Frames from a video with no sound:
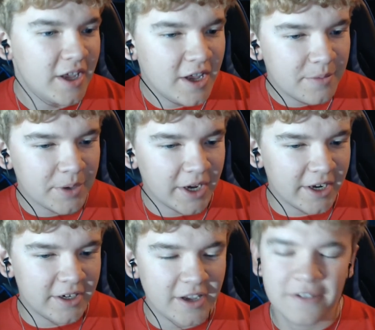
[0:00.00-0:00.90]

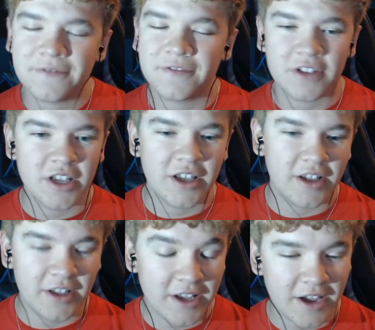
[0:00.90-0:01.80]
But if
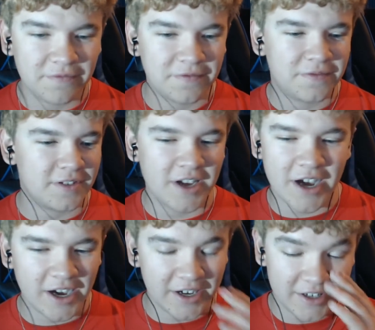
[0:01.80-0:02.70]
if
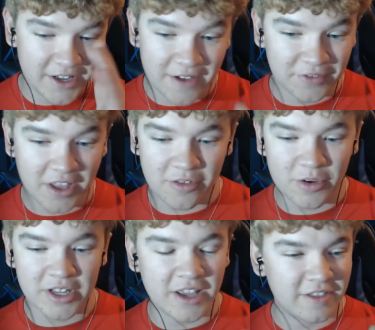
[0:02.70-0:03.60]
uh, if this one
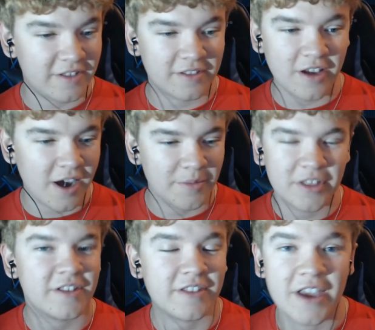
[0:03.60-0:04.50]
gets comments
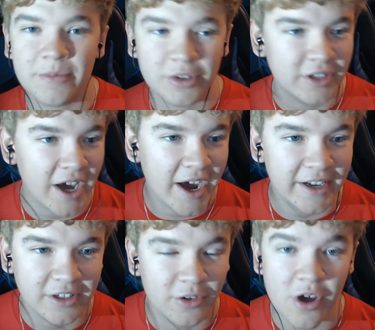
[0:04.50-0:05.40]
disabled, I
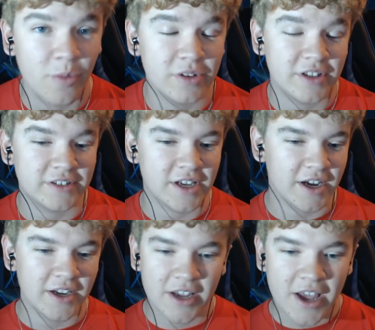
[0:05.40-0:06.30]
don't know what to
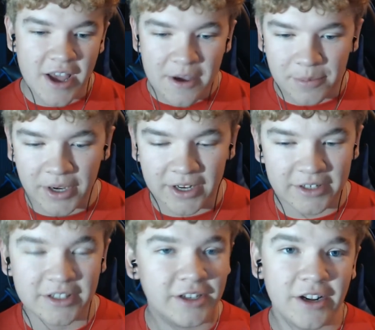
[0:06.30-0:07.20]
say. But
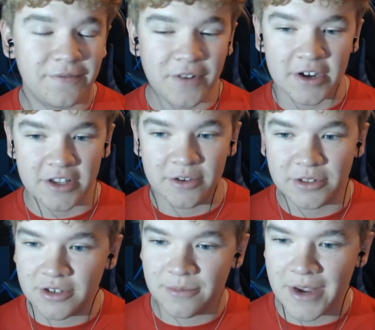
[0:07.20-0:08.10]
yeah, fuck you
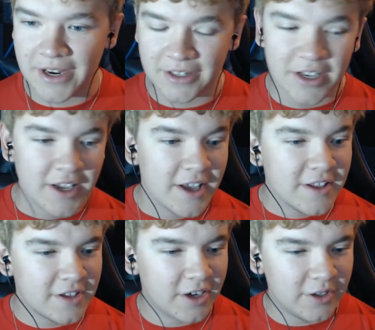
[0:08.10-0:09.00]
two, man.
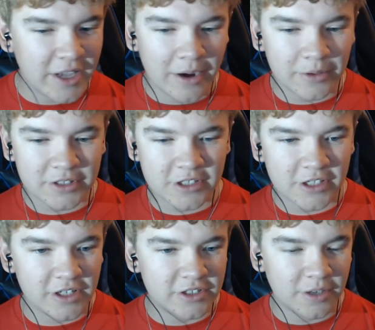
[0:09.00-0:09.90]
So yeah, we're just
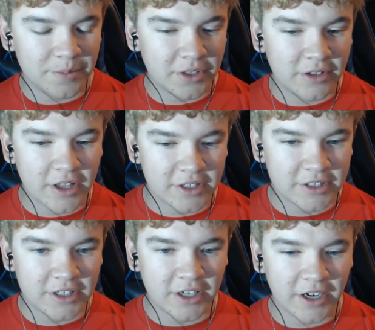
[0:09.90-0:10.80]
gonna jump into
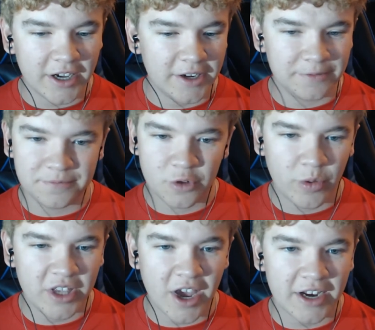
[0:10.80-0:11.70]
this. Uh, we
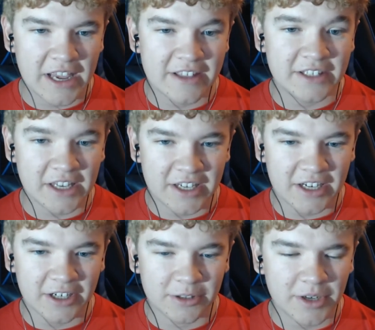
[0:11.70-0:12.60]
got Izzy
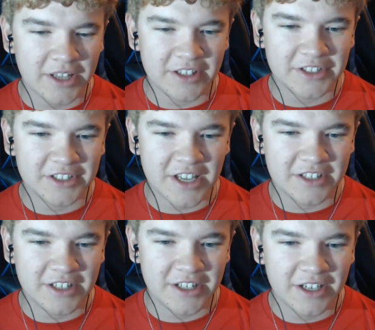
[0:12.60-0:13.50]
here, right? This is
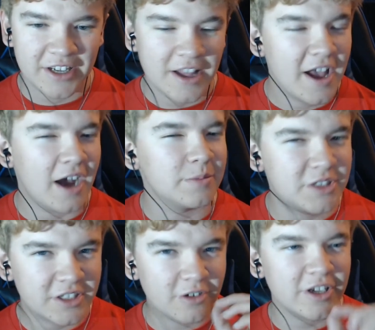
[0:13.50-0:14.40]
Izzy. I'm
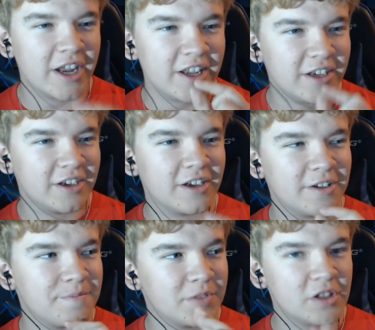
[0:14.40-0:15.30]
still getting
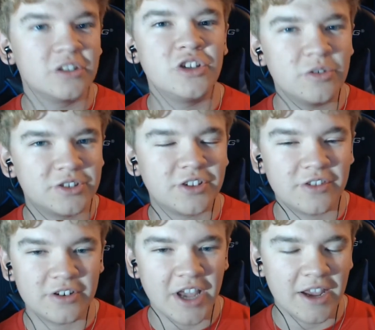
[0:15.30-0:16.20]
used to
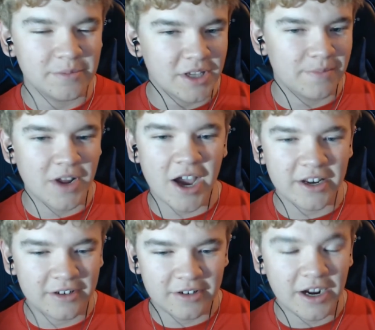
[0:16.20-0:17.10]
their names. I'm
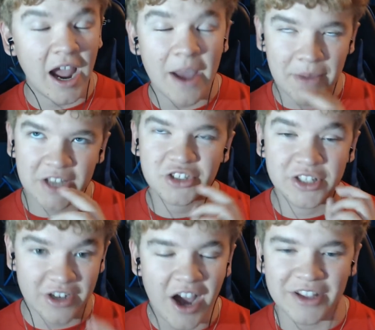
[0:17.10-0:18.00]
not. I'm actually
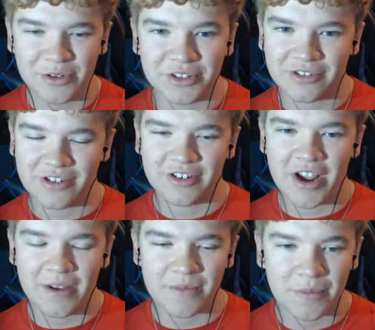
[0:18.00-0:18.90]
not used to their
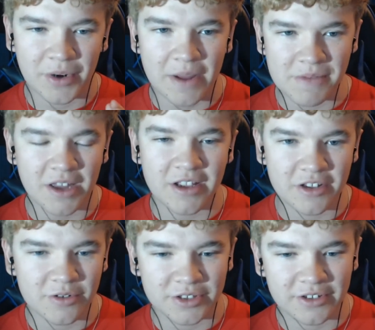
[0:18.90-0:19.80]
names, but I'm getting
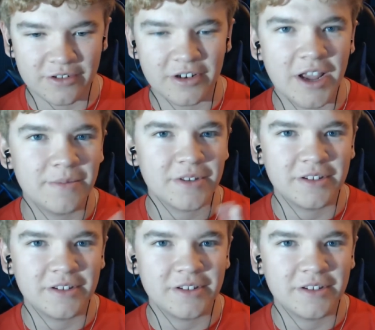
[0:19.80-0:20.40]
used to their names.